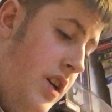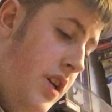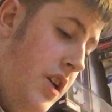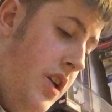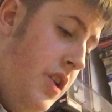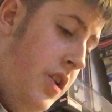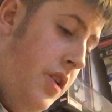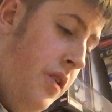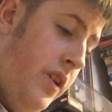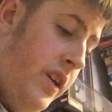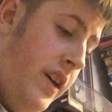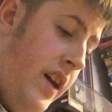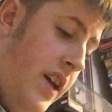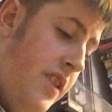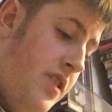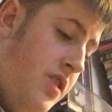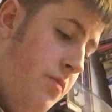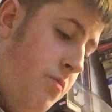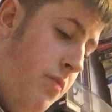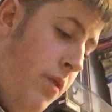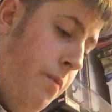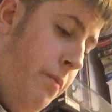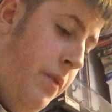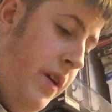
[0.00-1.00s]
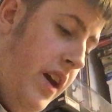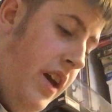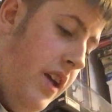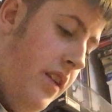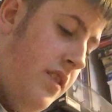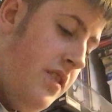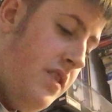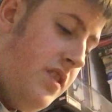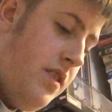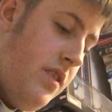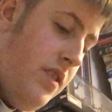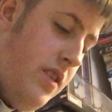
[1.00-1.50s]
You do get some
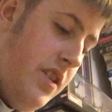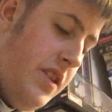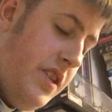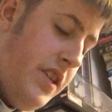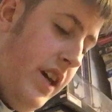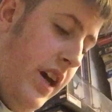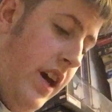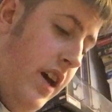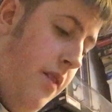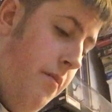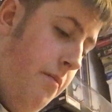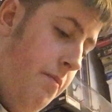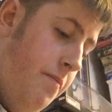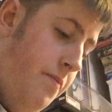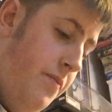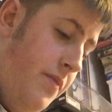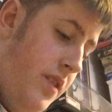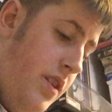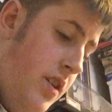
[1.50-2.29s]
repeats in this game.